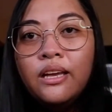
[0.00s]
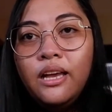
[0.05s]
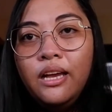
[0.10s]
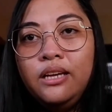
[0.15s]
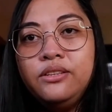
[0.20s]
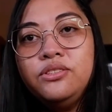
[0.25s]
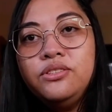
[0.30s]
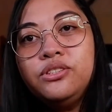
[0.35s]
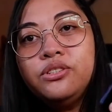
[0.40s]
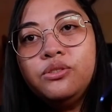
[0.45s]

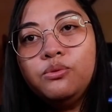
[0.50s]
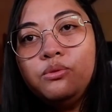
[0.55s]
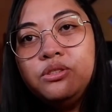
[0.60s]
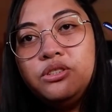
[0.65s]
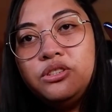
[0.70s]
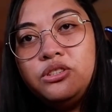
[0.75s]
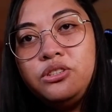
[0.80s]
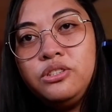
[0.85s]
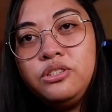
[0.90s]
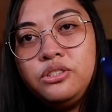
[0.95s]
and this
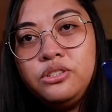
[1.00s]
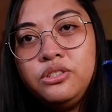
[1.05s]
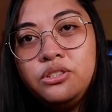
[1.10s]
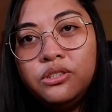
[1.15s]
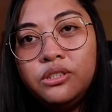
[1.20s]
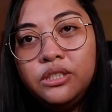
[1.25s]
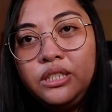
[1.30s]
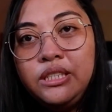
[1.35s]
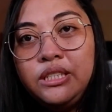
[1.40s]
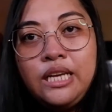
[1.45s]

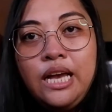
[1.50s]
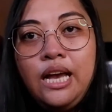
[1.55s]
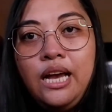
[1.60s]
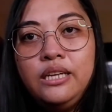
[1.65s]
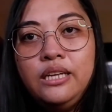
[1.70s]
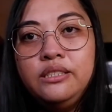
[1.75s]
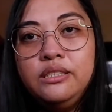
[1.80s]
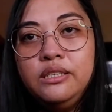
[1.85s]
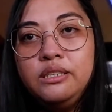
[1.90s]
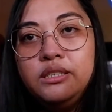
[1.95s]

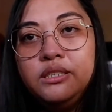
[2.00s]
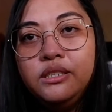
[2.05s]
had